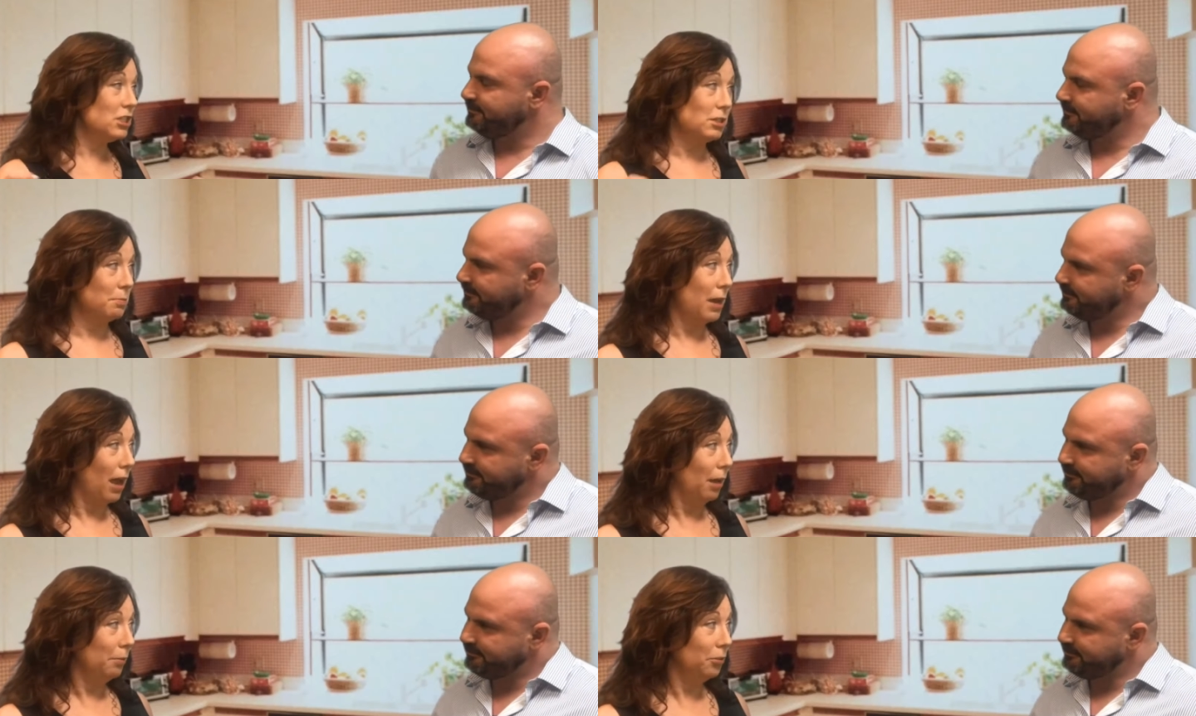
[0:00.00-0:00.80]
Speaker 1: some
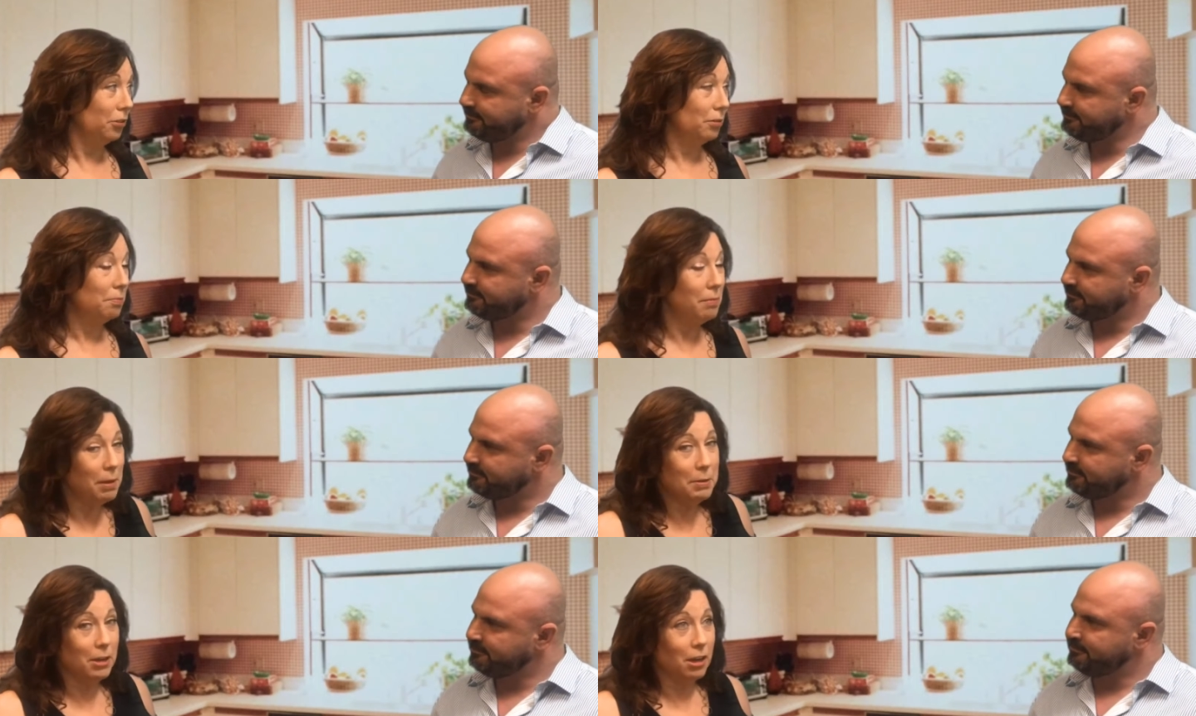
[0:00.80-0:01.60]
knobs,
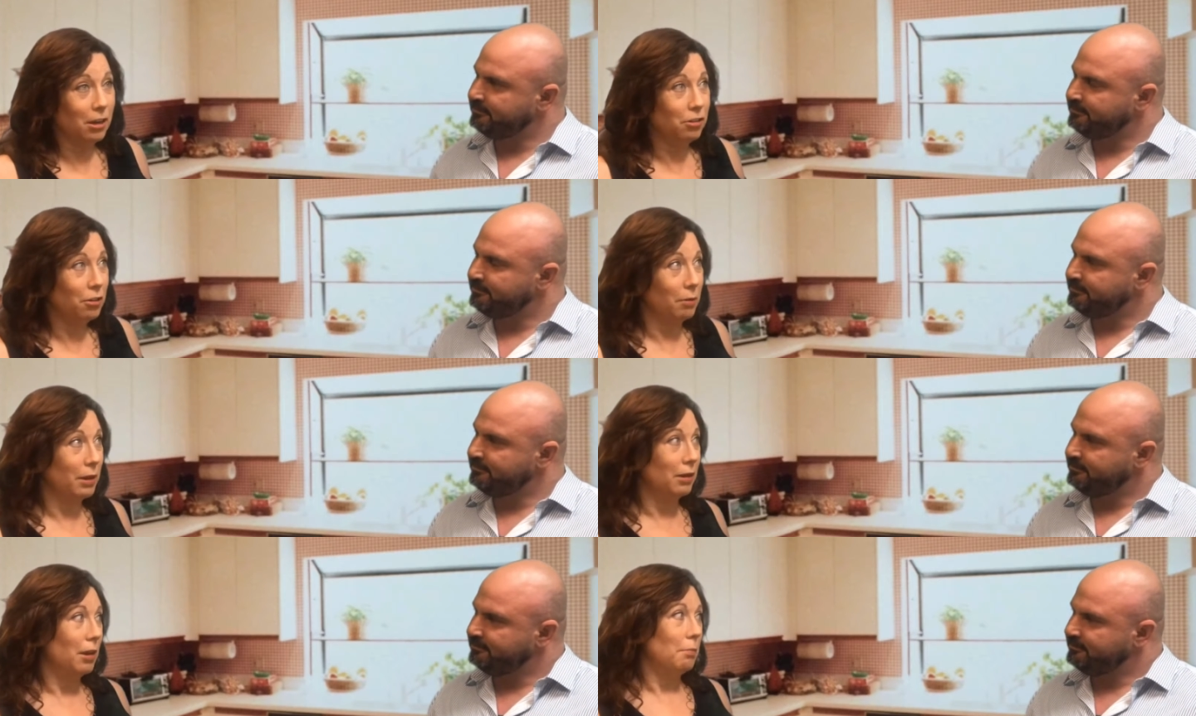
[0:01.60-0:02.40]
maybe you're gonna do
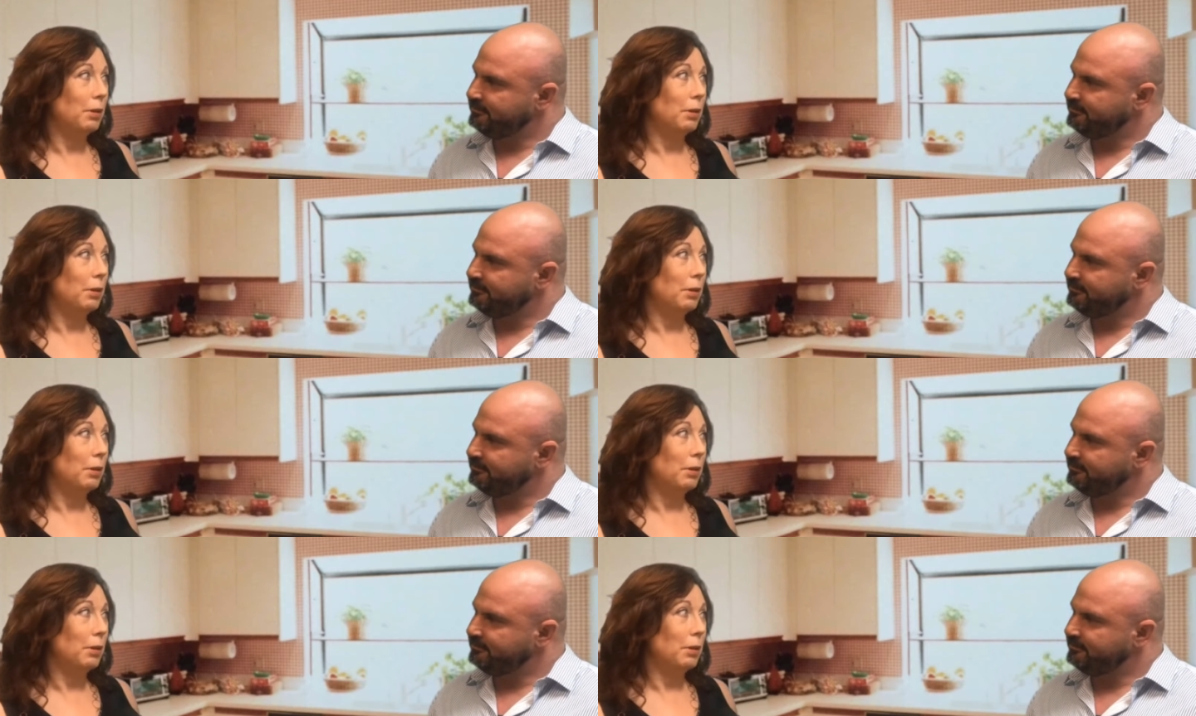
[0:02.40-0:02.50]
it.